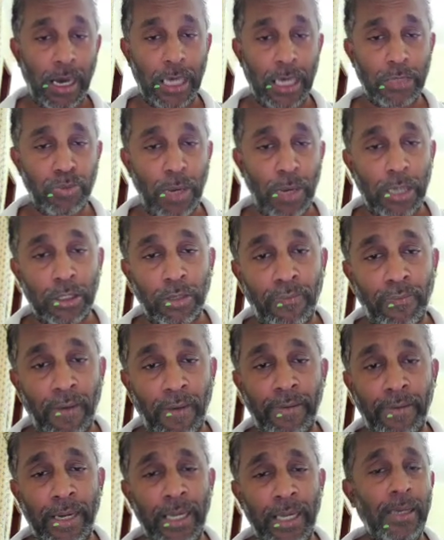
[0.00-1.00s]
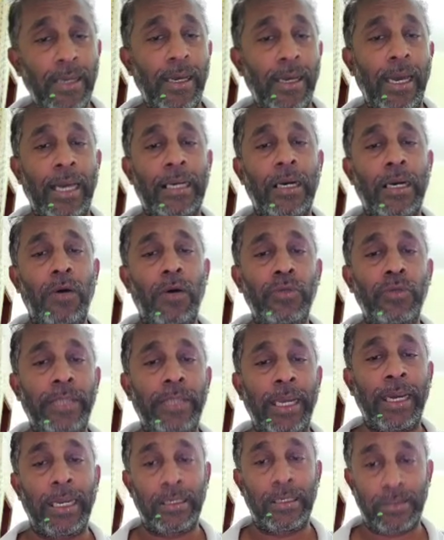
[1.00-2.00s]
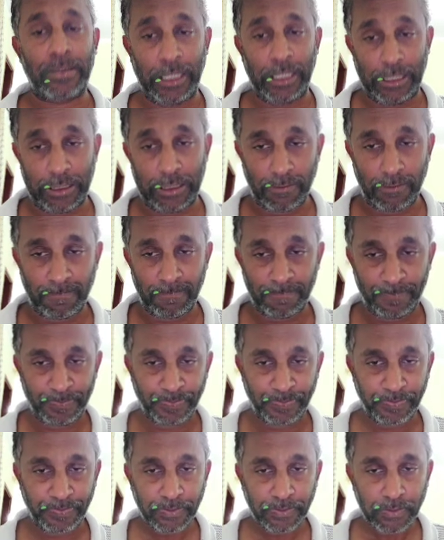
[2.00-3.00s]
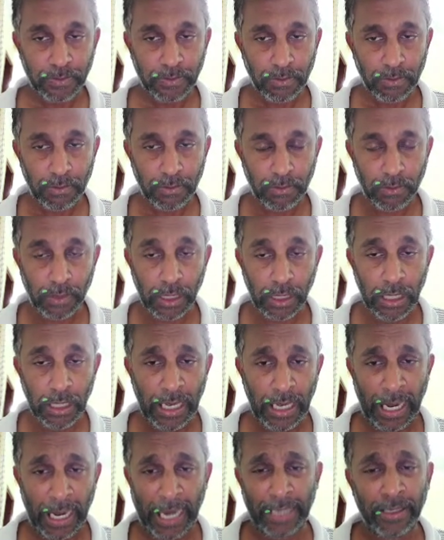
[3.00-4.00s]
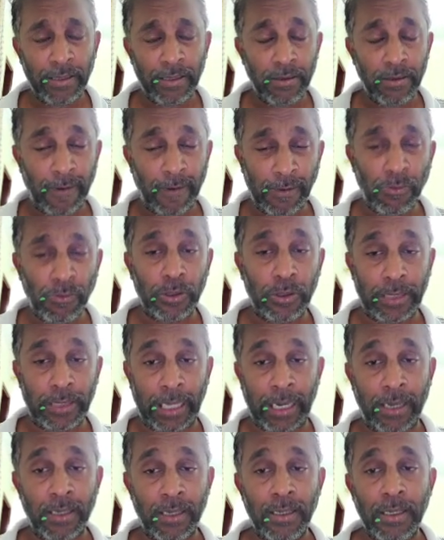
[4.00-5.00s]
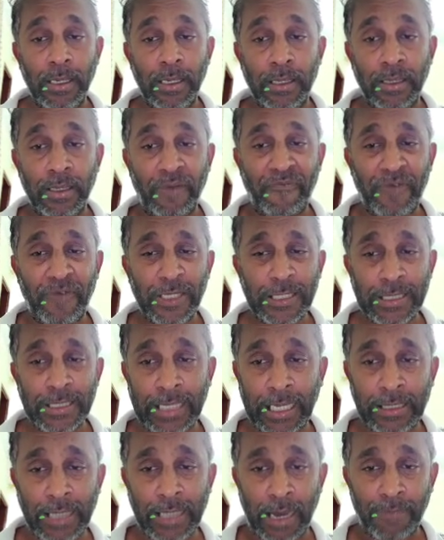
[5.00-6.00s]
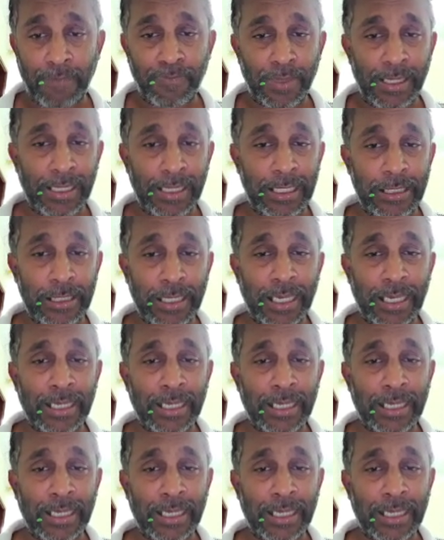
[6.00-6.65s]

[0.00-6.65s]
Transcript: as part of our accounting entries. And one more thing, the first example is a